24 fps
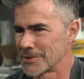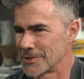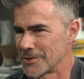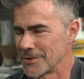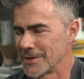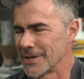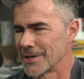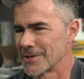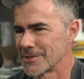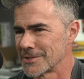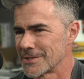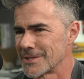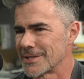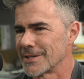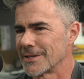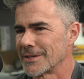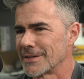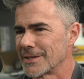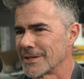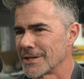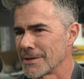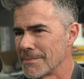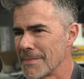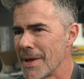2 years to
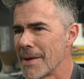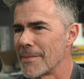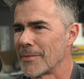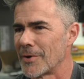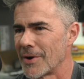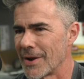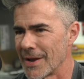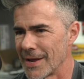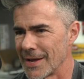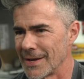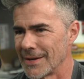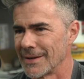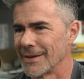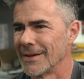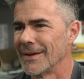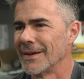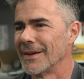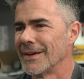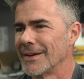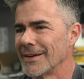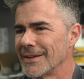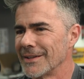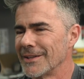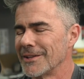commemorate
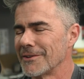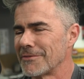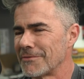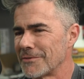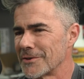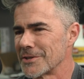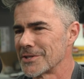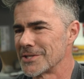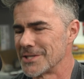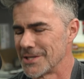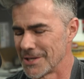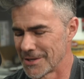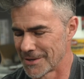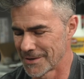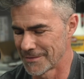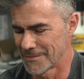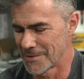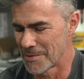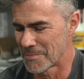the first year of the